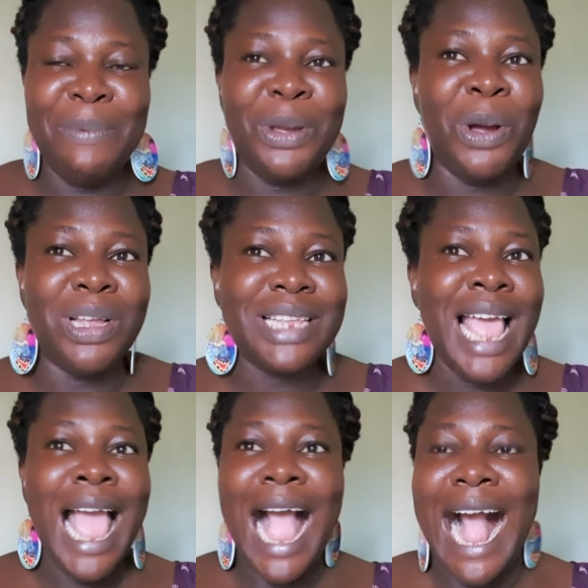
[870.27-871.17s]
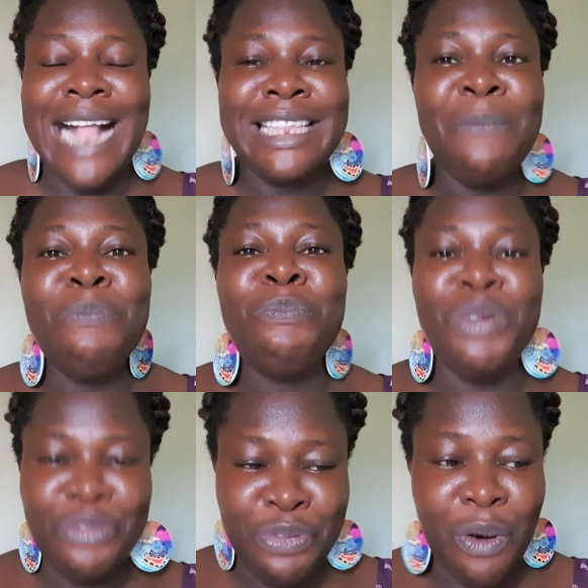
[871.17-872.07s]
Because I think
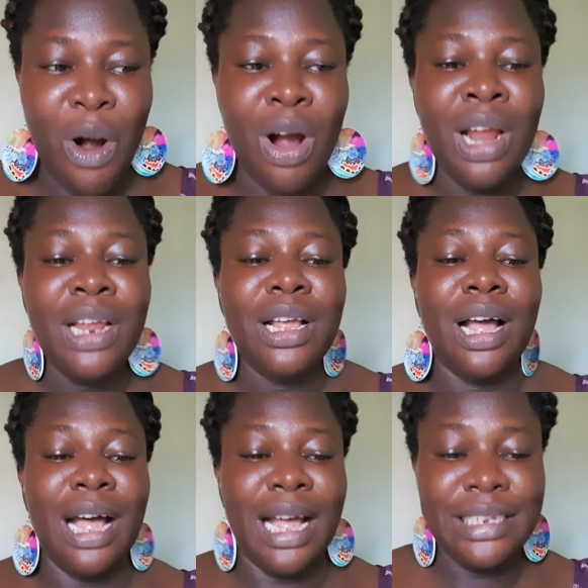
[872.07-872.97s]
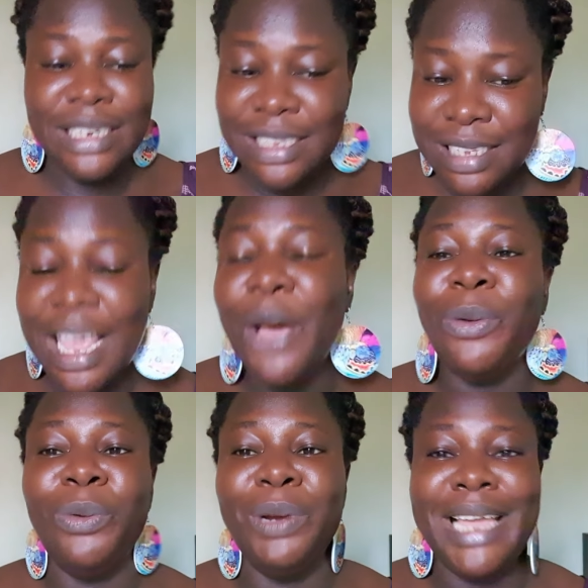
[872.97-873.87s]
before the tail
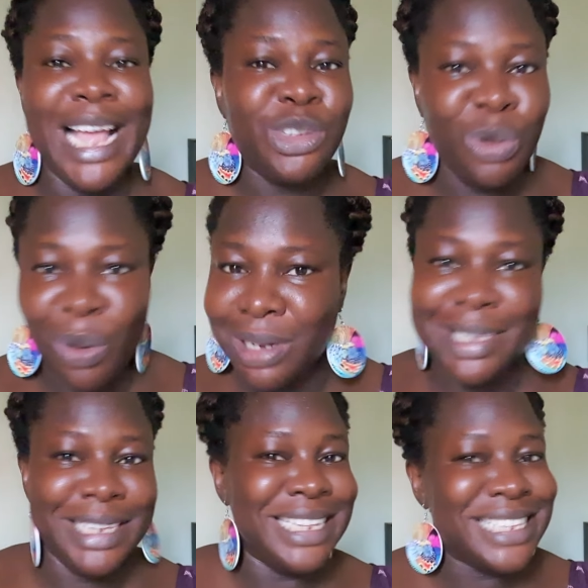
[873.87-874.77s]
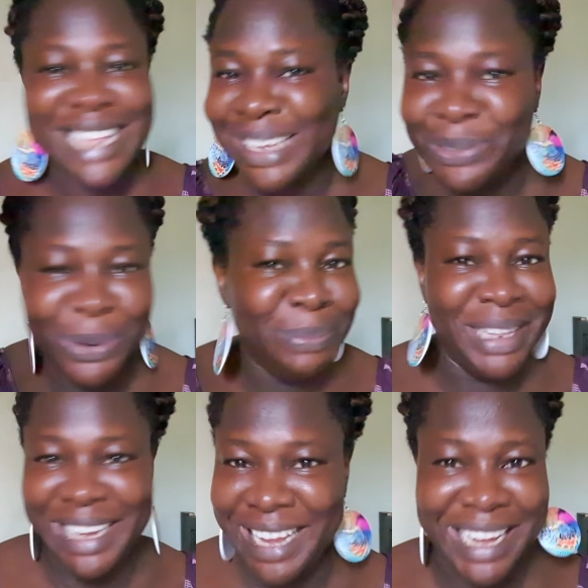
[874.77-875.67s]
will get rotten, it starts from
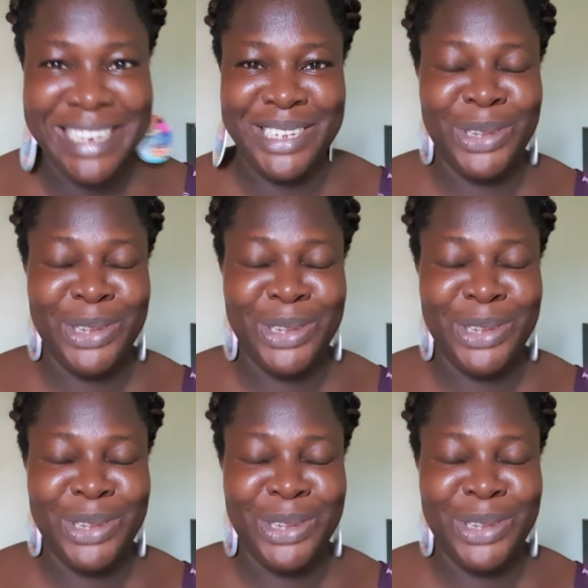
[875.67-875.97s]
the head.